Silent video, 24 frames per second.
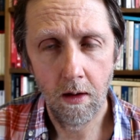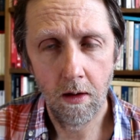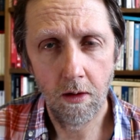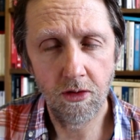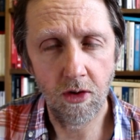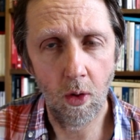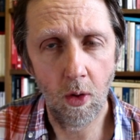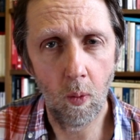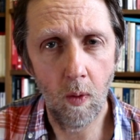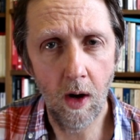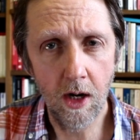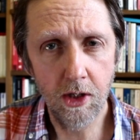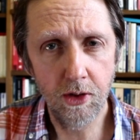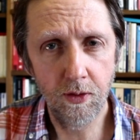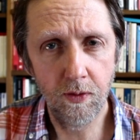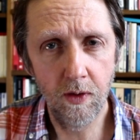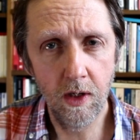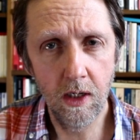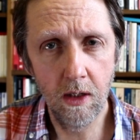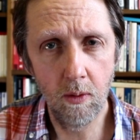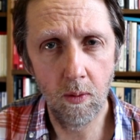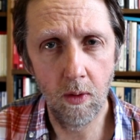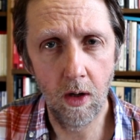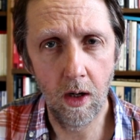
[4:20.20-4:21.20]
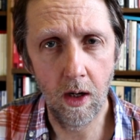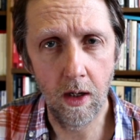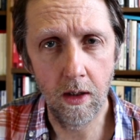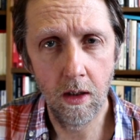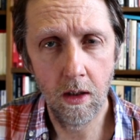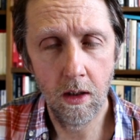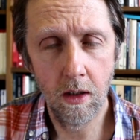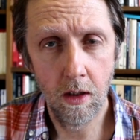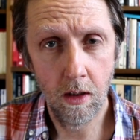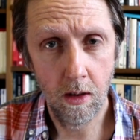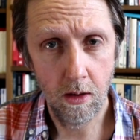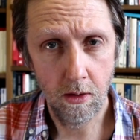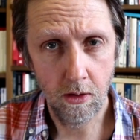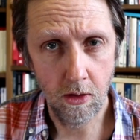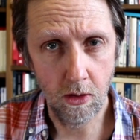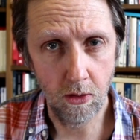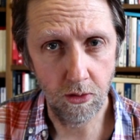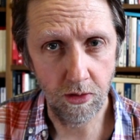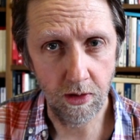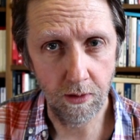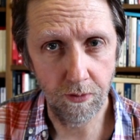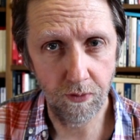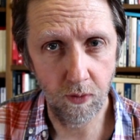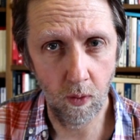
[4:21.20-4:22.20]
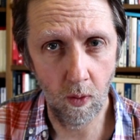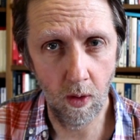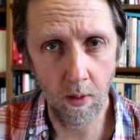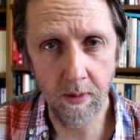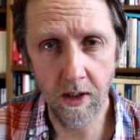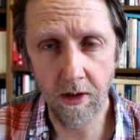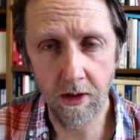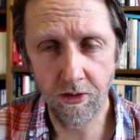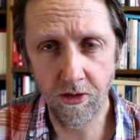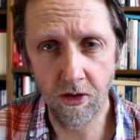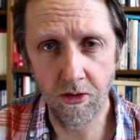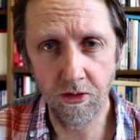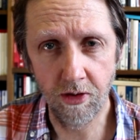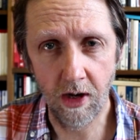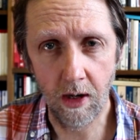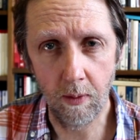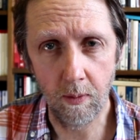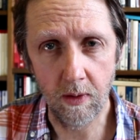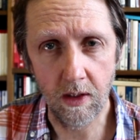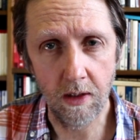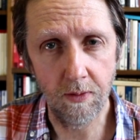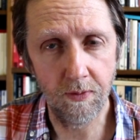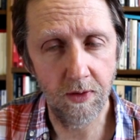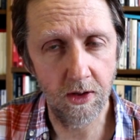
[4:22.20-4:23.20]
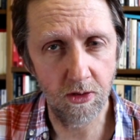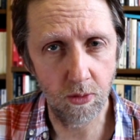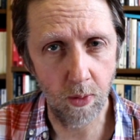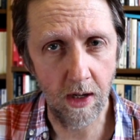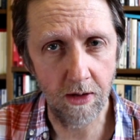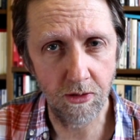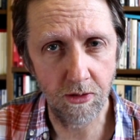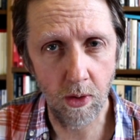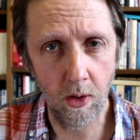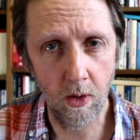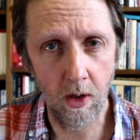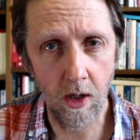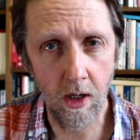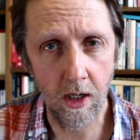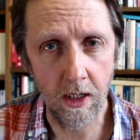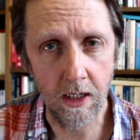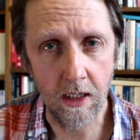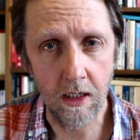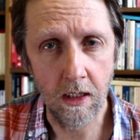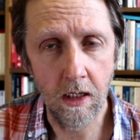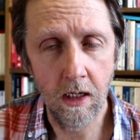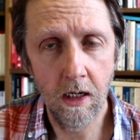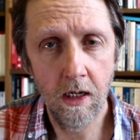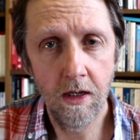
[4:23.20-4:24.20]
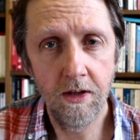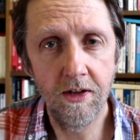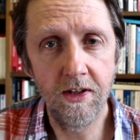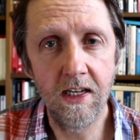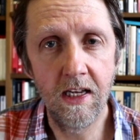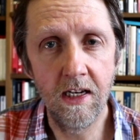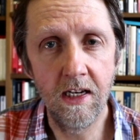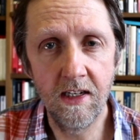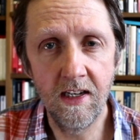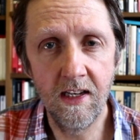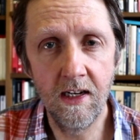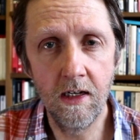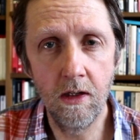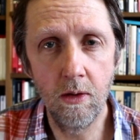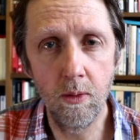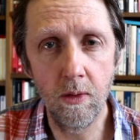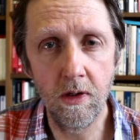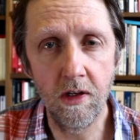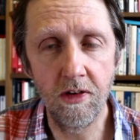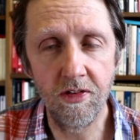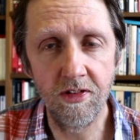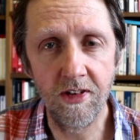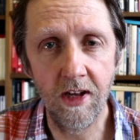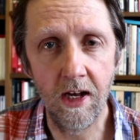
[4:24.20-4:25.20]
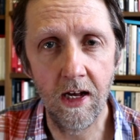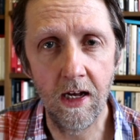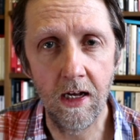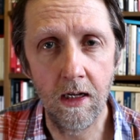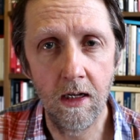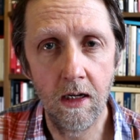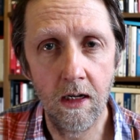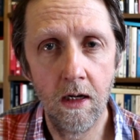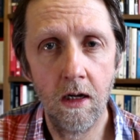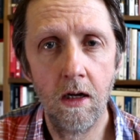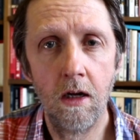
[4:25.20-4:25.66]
So watch for Iran, using Foreign Minister Zarif as well as Rouhani, to continue to say,